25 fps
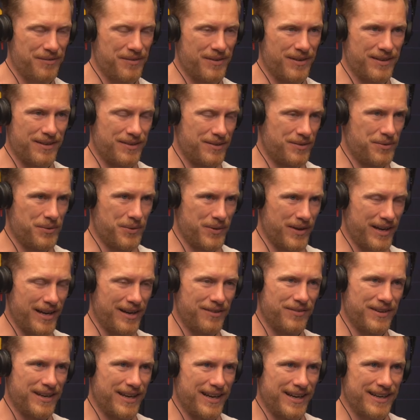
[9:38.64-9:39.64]
uh, do you
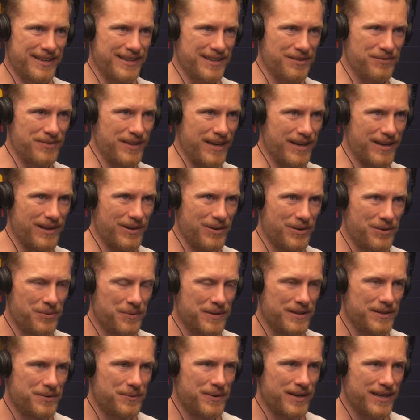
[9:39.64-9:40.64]
have an active dialogue
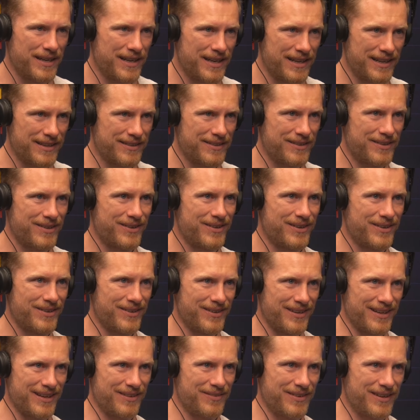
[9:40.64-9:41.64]
with the regulator? Do
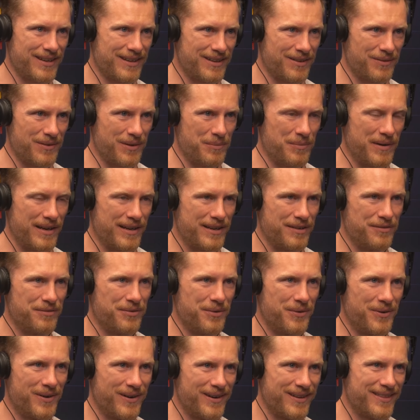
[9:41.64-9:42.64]
you have kind of a back and
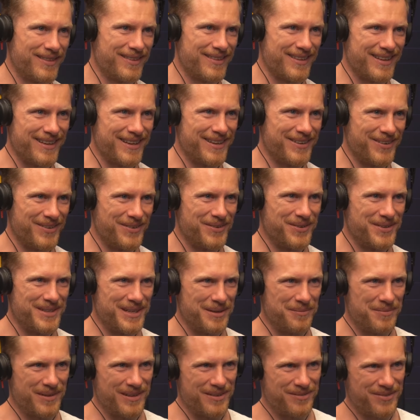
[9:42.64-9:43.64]
forth? But, you know, do you
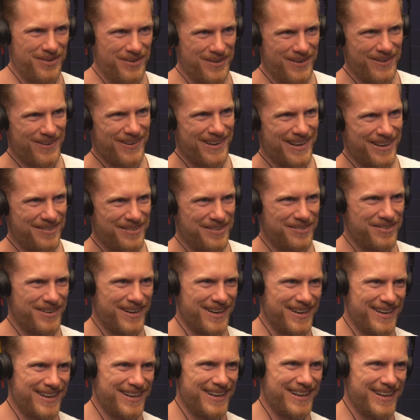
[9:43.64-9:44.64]
jump on a phone call every
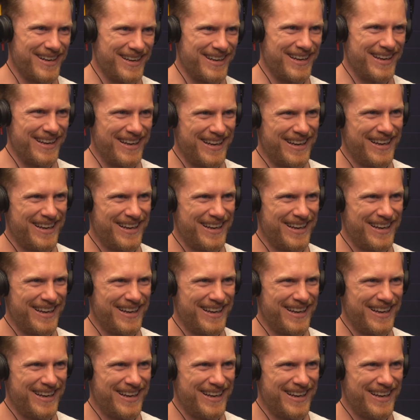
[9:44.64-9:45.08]
Friday? And like,